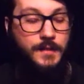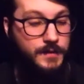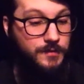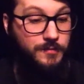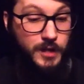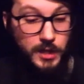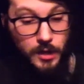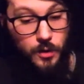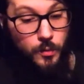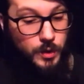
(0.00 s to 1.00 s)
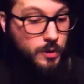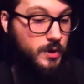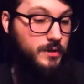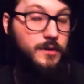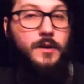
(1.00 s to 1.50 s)
this video we're
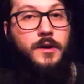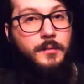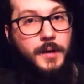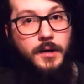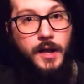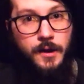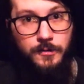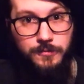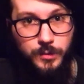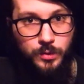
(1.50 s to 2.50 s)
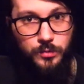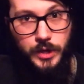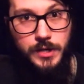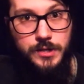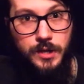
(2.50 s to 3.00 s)
going to talk about air-fuel
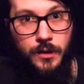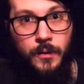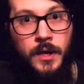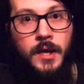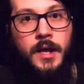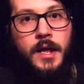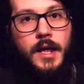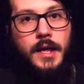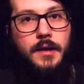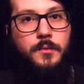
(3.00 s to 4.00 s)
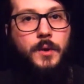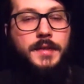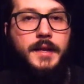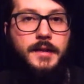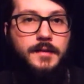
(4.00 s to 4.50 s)
ratio, and
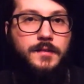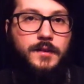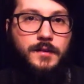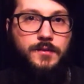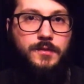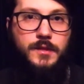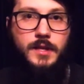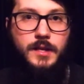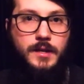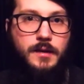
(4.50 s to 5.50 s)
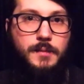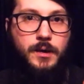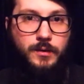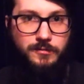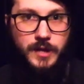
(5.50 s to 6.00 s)
what that is the
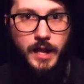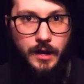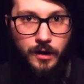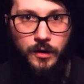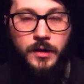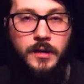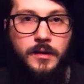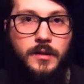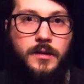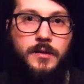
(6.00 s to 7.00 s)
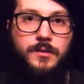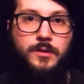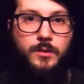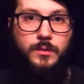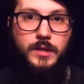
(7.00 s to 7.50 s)
amount of air
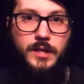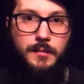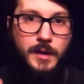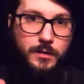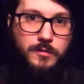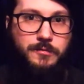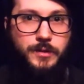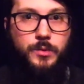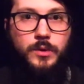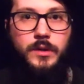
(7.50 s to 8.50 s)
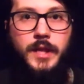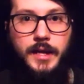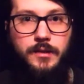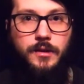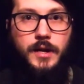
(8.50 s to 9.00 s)
to the amount of fuel
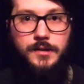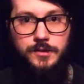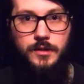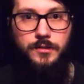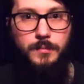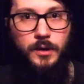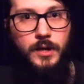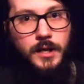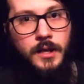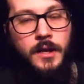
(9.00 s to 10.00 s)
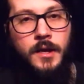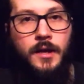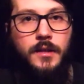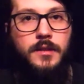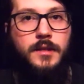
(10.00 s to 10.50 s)
that your engine is burning.
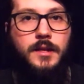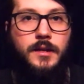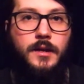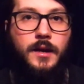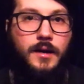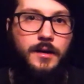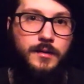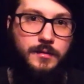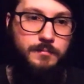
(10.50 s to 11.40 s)
The